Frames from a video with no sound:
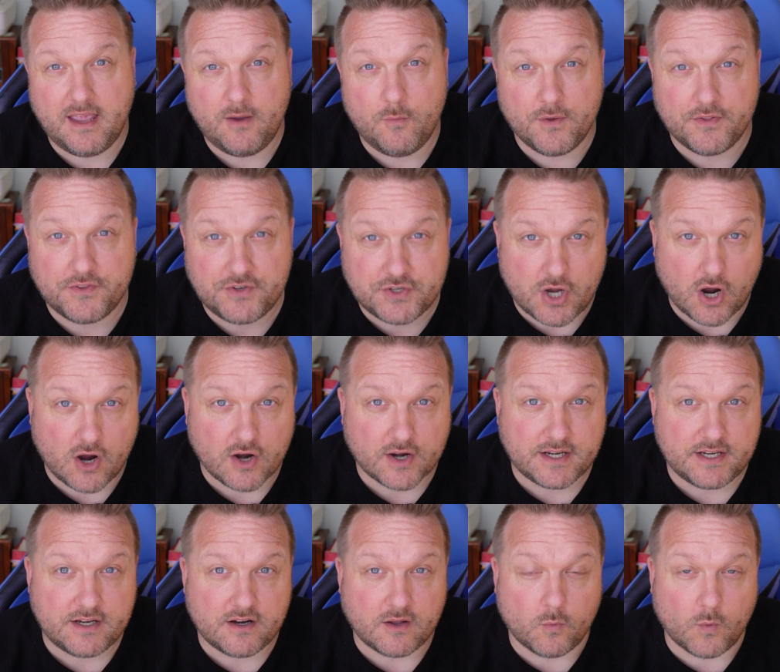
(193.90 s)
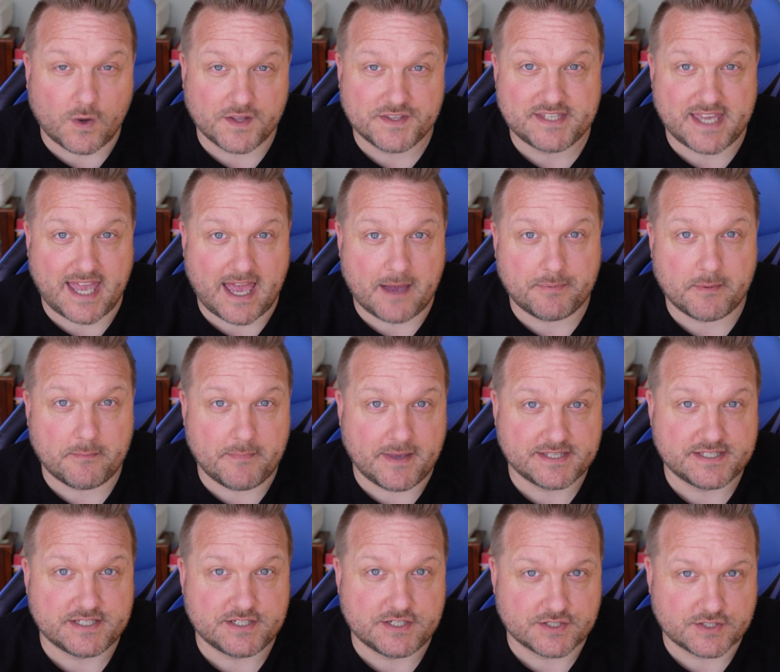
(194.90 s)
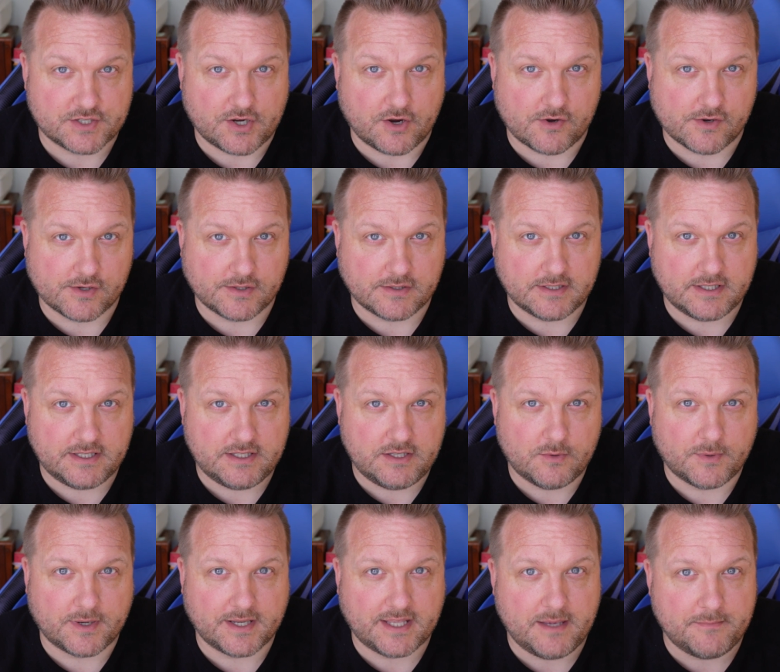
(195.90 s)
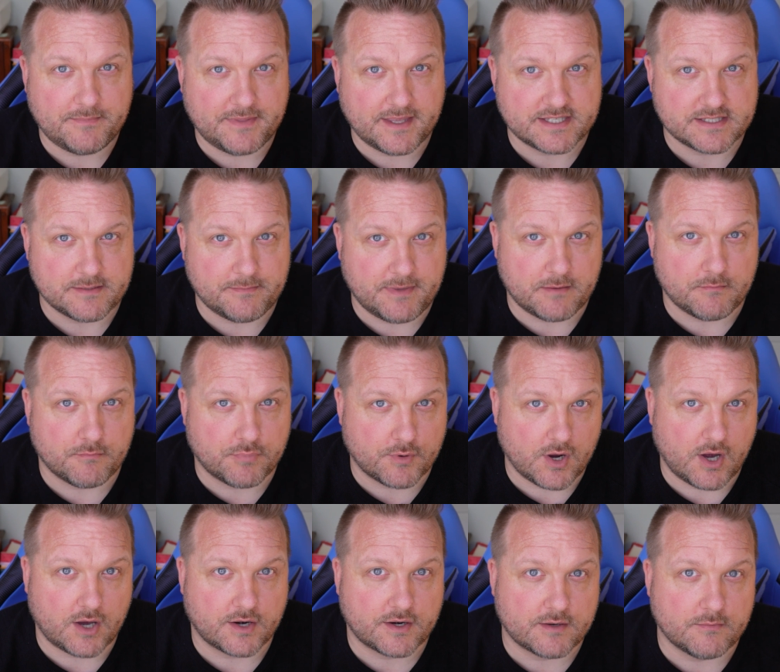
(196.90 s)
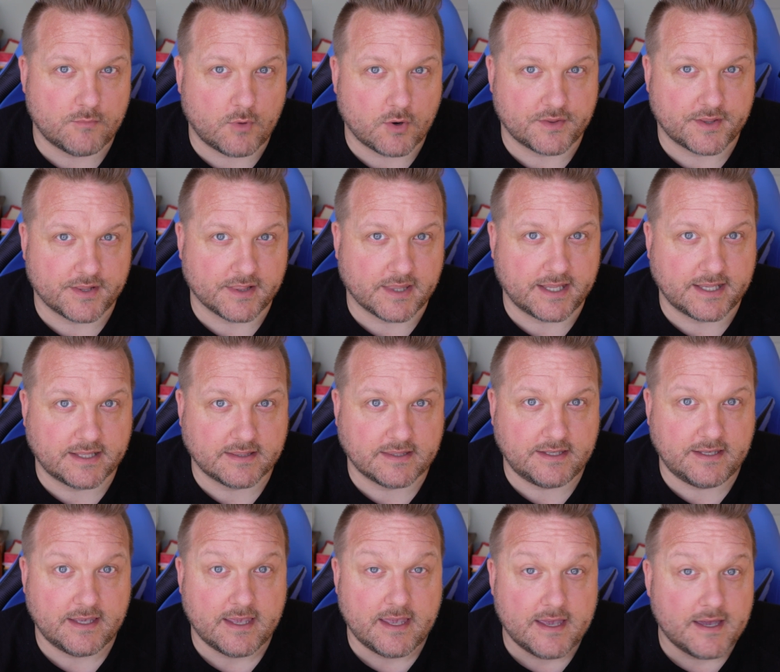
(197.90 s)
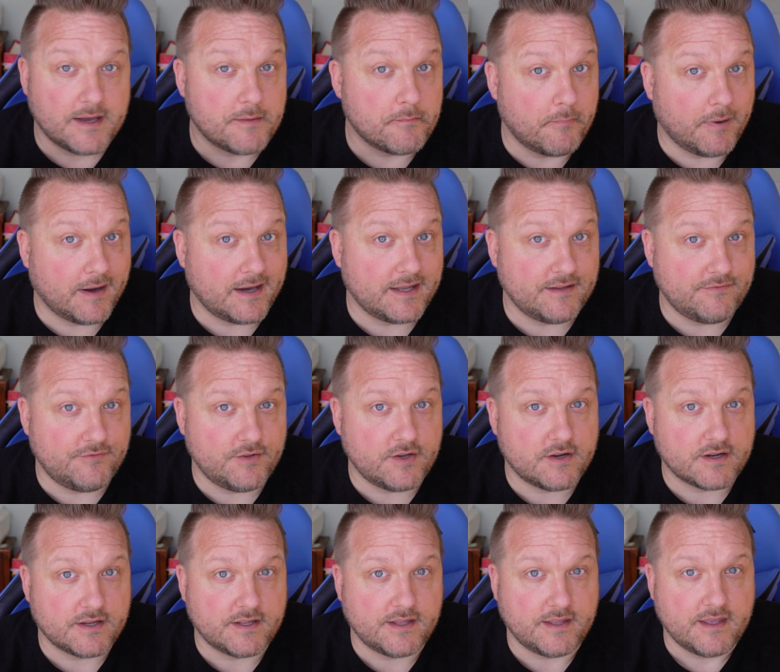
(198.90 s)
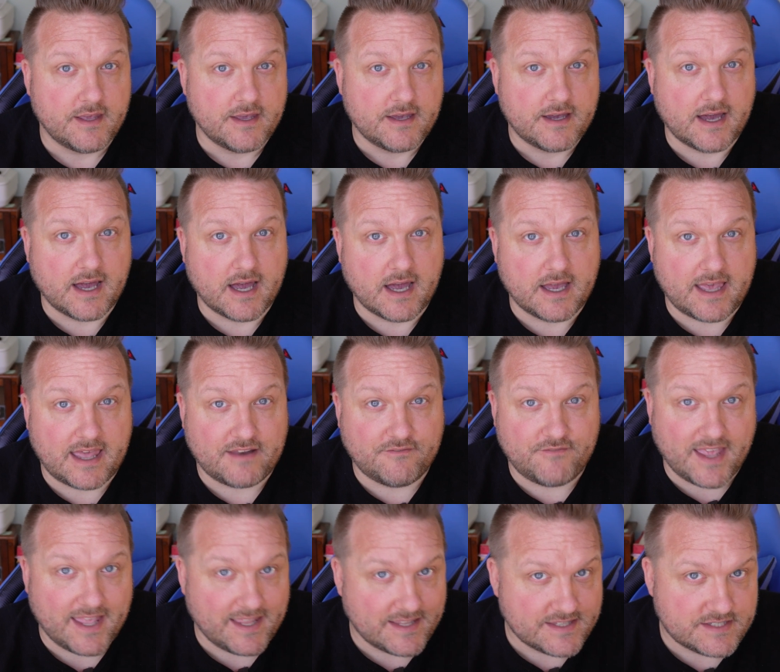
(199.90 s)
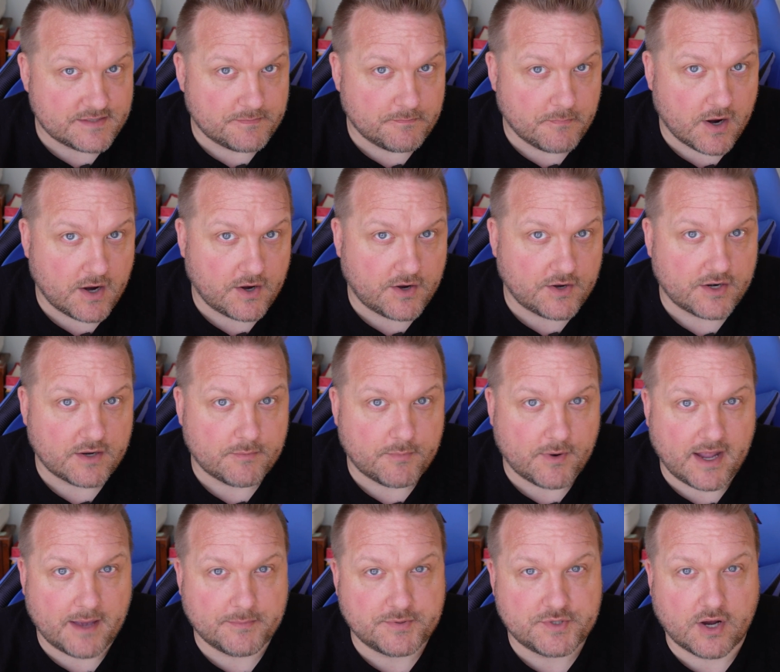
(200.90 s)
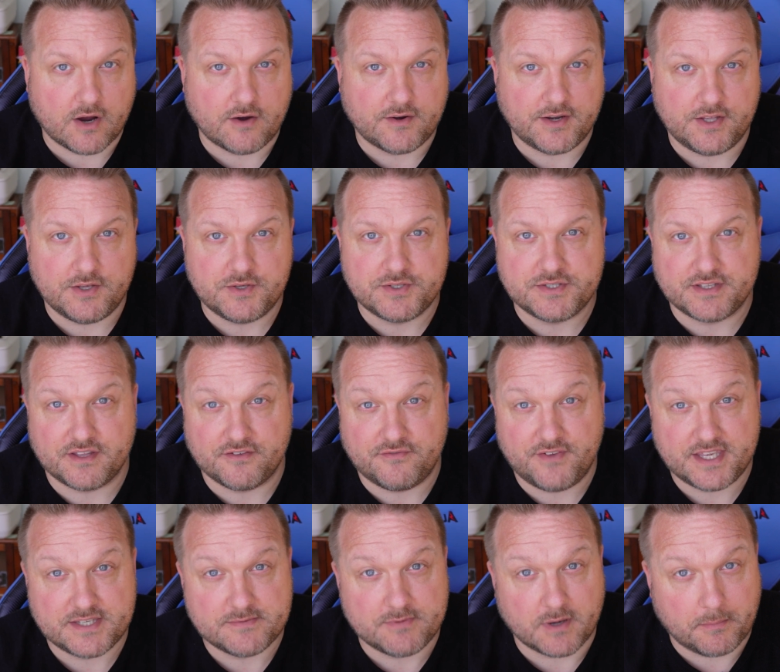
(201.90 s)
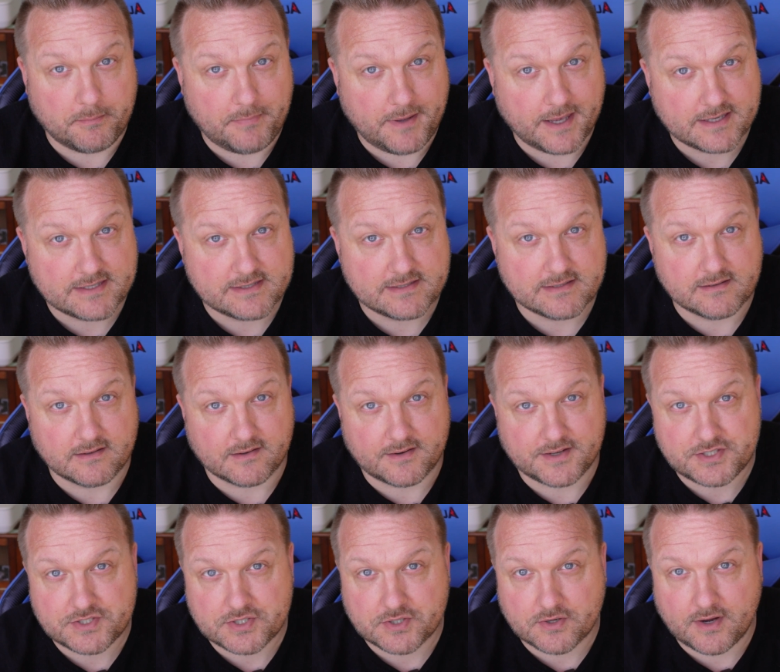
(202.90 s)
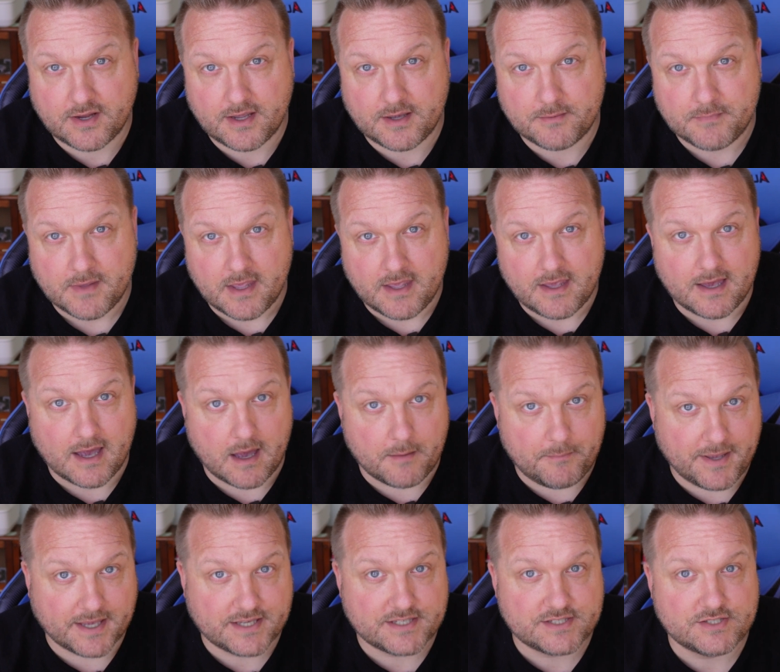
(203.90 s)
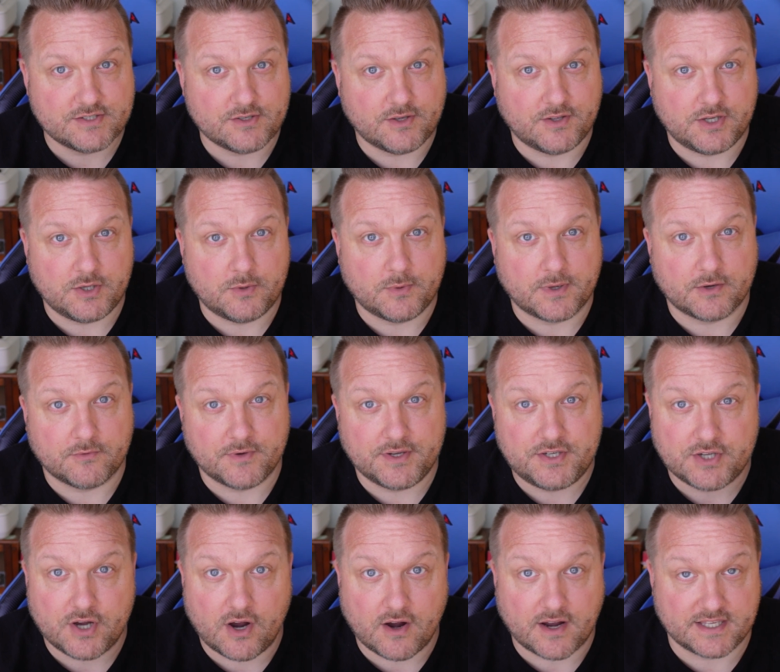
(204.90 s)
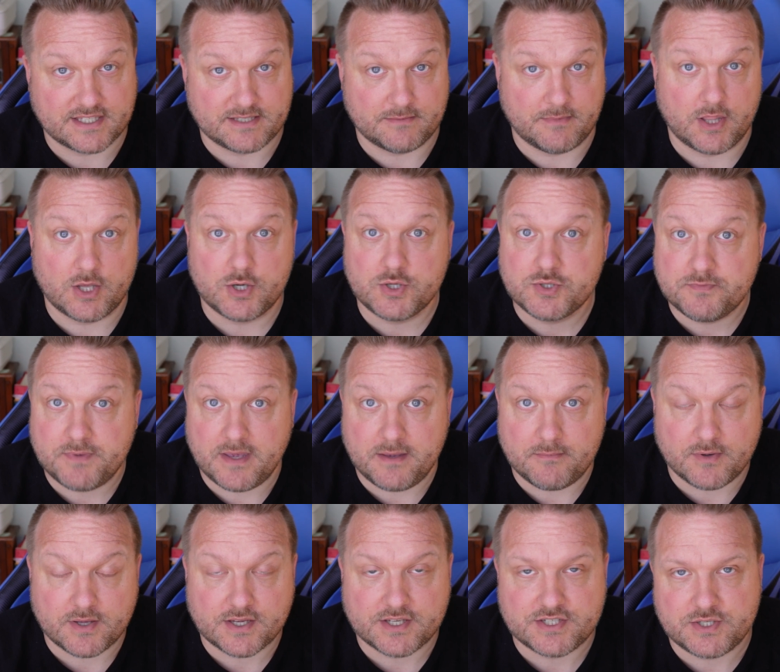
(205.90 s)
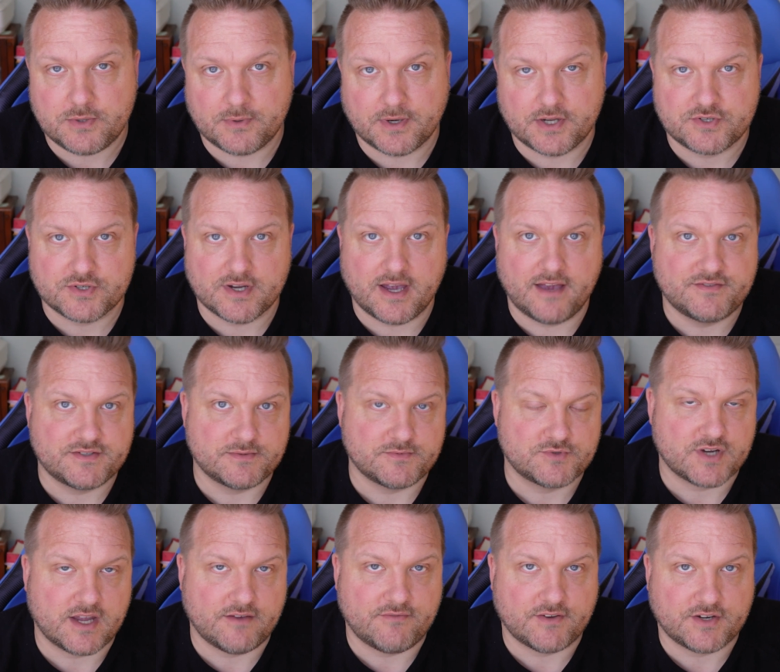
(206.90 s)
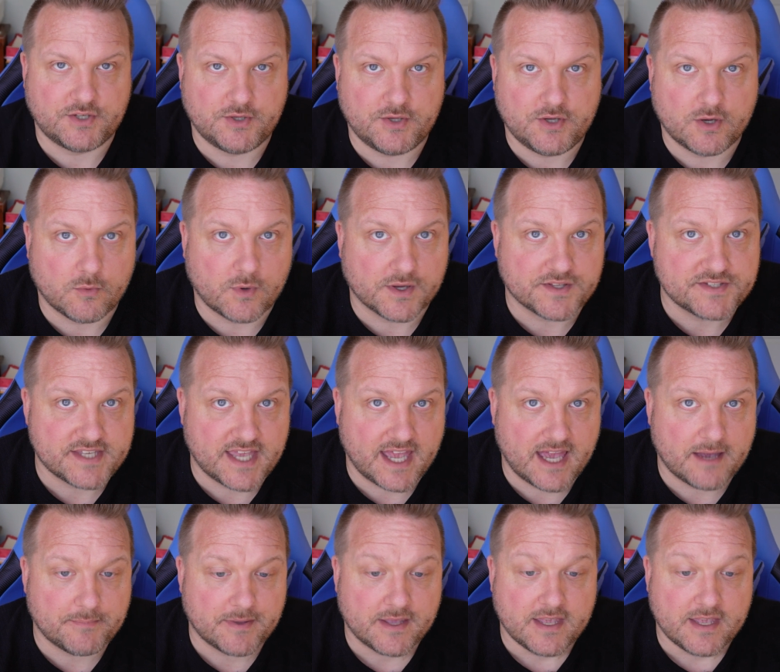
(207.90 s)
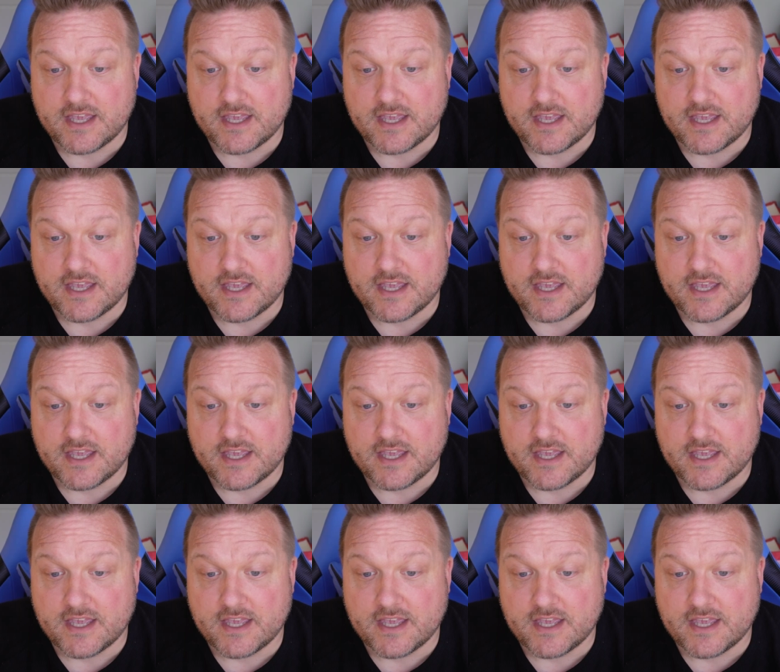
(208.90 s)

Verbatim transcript: with targeting on WhatsApp messages currently, you wanna keep things a bit broader more than likely, but if you're a uh, advanced marketer, perhaps you're already using the Facebook Pixel or Instagram uh, Pixel, and you wanna retarget some of those people because you wanna drive some traffic to your WhatsApp.